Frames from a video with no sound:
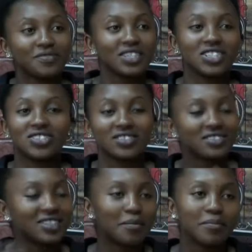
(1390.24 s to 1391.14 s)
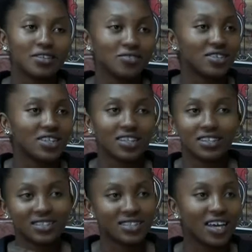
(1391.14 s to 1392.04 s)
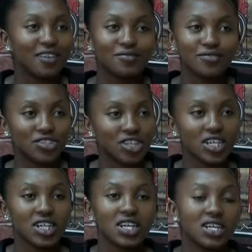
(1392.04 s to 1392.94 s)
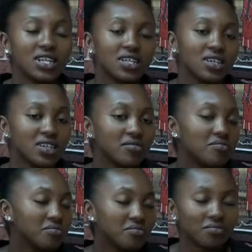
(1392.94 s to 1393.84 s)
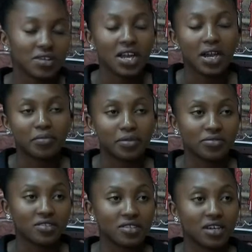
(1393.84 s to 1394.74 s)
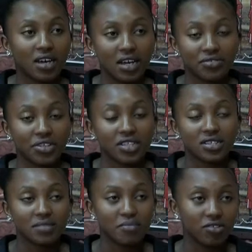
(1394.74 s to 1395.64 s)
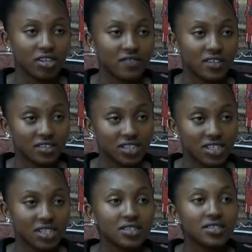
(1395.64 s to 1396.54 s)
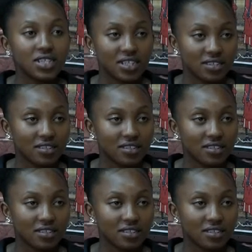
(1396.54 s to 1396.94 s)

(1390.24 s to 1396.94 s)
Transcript: it just tampers with the entire food chain, and we end up losing a great biodiversity. Yes.